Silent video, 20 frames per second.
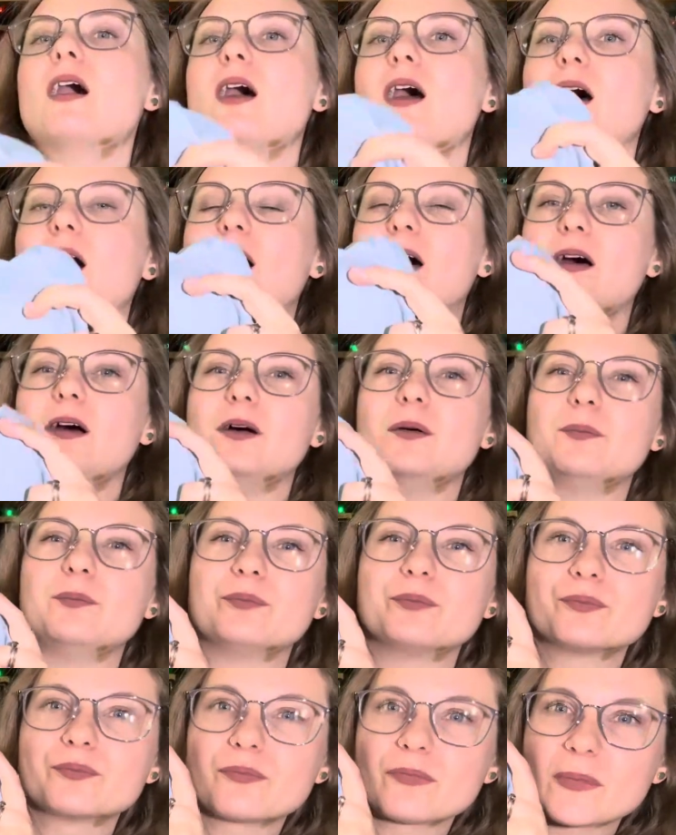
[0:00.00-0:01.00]

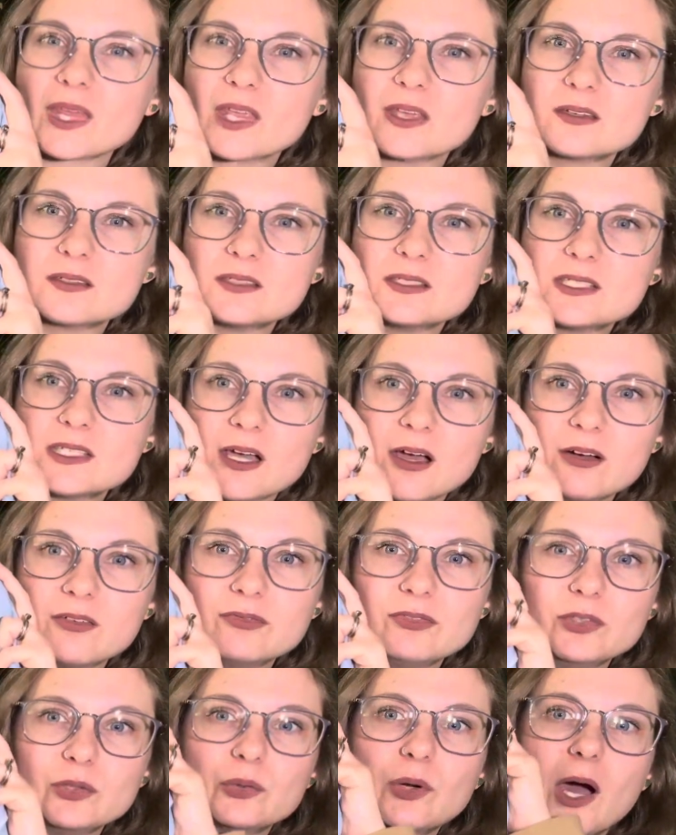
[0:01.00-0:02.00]
Dove
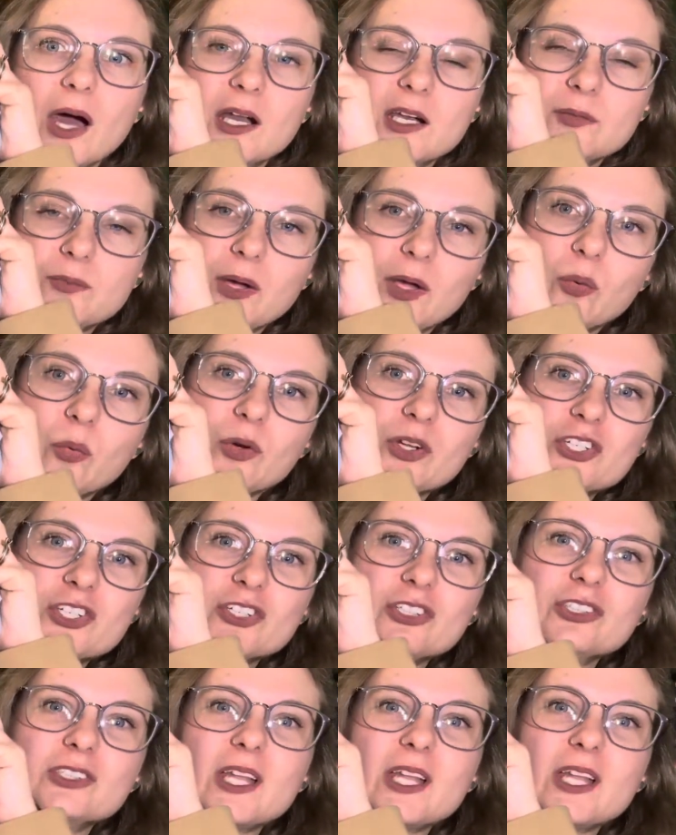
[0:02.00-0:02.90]
Lugana by Witchy.